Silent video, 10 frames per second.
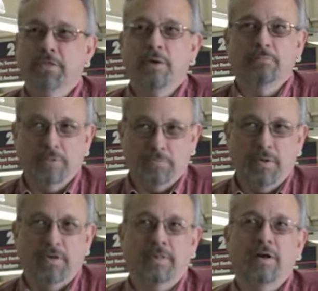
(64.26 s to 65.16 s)
not
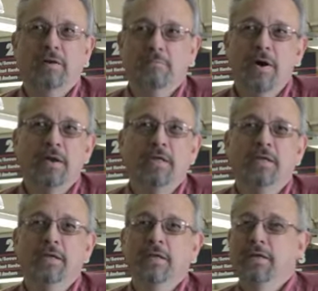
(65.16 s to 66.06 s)
spending a lot of money,
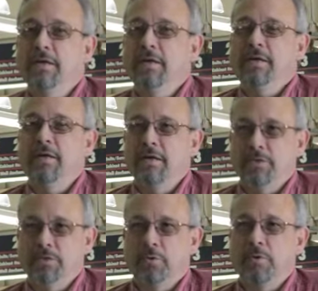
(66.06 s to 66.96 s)
he
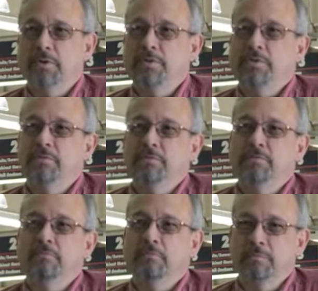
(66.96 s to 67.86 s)
enjoys
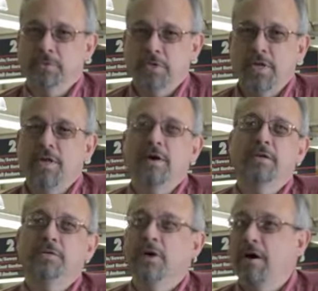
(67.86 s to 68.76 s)
seeing
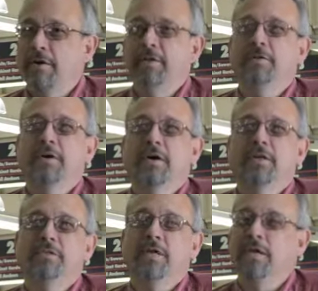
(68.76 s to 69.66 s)
us, talking to
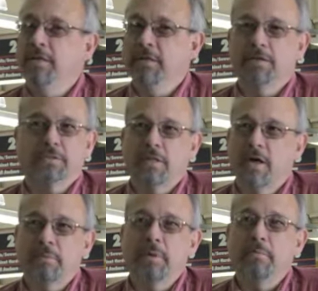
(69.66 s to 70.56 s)
us, and he tells a
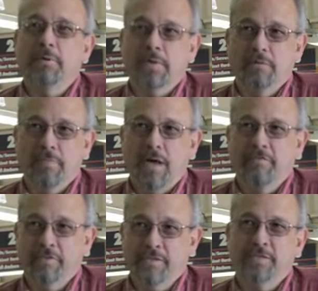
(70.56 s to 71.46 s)
lot of people to come back
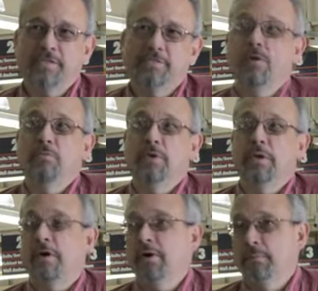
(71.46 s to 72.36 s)
and visit us. One, we
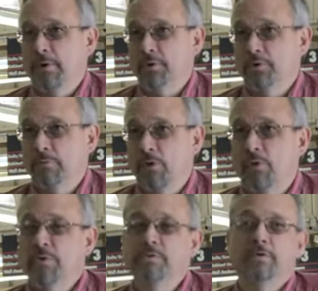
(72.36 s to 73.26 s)
carry commercial
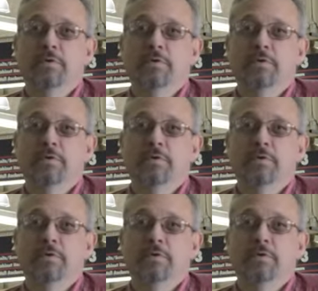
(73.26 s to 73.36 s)
mowers.